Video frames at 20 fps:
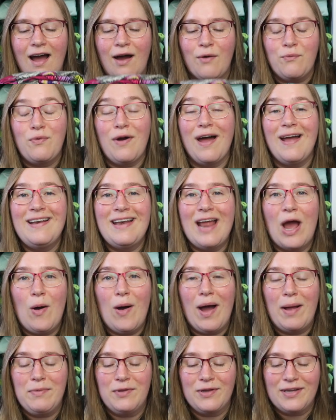right now
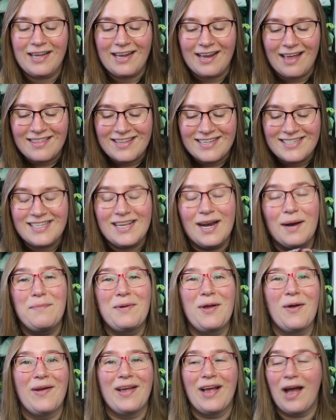I'm looking at this and I'm
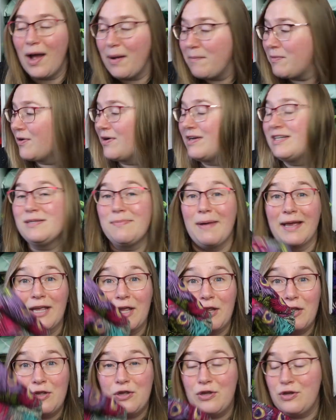going to make
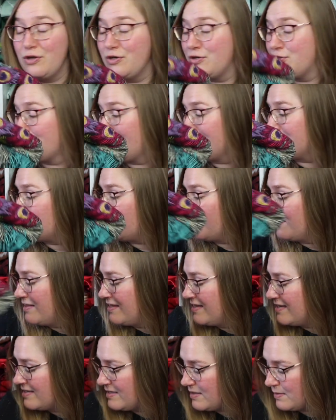a cute dress with
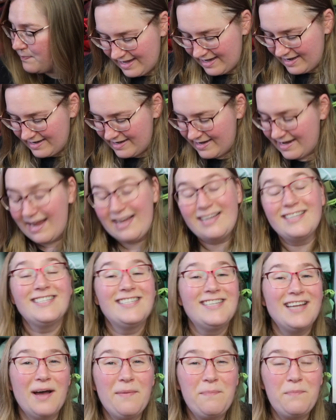this.
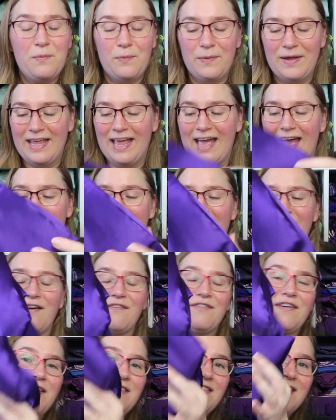Next up we
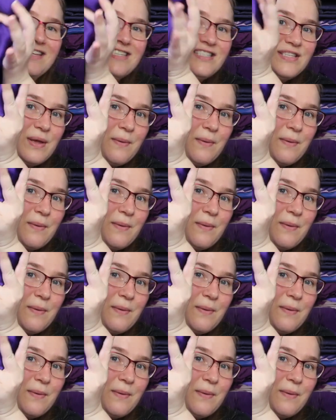have this